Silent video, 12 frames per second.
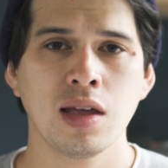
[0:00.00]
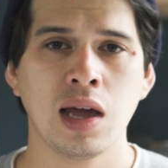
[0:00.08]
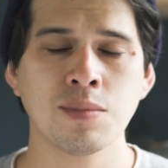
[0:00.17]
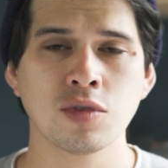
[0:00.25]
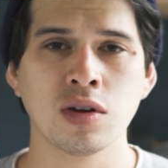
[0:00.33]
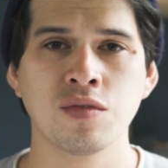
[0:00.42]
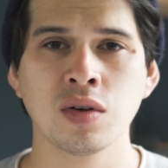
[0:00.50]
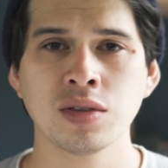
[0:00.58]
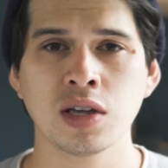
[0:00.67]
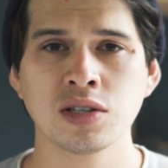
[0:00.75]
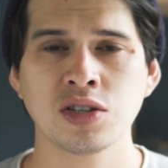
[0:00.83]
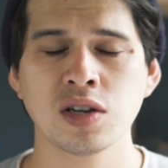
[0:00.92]
I'm
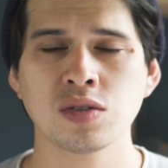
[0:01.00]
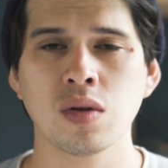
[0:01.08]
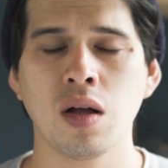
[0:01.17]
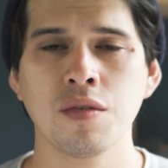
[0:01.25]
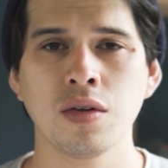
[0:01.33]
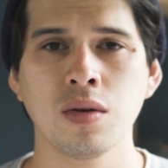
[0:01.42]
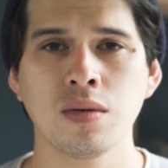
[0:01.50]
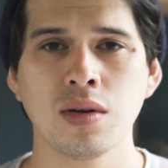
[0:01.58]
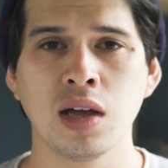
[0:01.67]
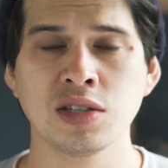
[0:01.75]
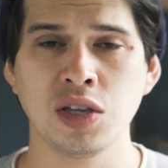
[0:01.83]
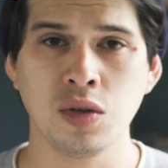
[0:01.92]
Fuentes. Cheers to all of you
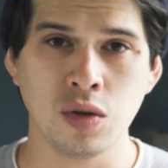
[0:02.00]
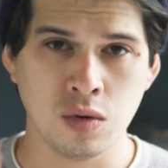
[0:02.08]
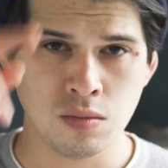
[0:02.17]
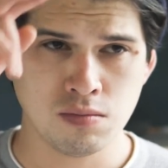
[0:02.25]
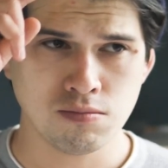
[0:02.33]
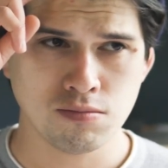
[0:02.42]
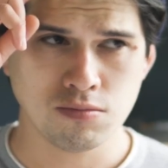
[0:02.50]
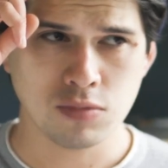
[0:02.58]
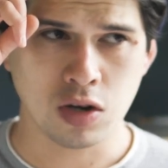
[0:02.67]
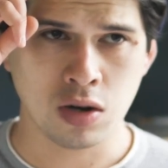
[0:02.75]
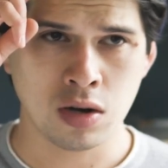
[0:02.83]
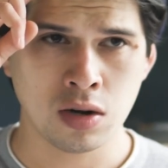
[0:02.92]
and see you
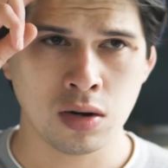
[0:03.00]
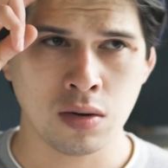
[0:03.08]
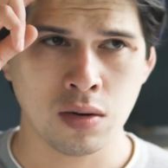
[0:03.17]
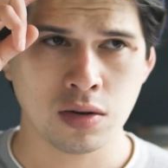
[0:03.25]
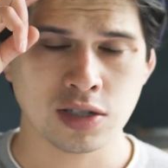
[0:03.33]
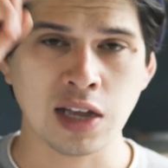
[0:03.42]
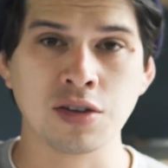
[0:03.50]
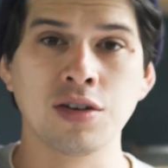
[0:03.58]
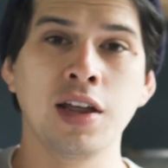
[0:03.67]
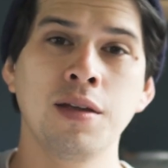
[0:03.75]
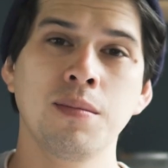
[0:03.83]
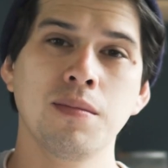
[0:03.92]
on
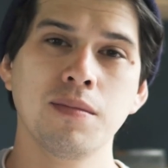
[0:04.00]
Saturday.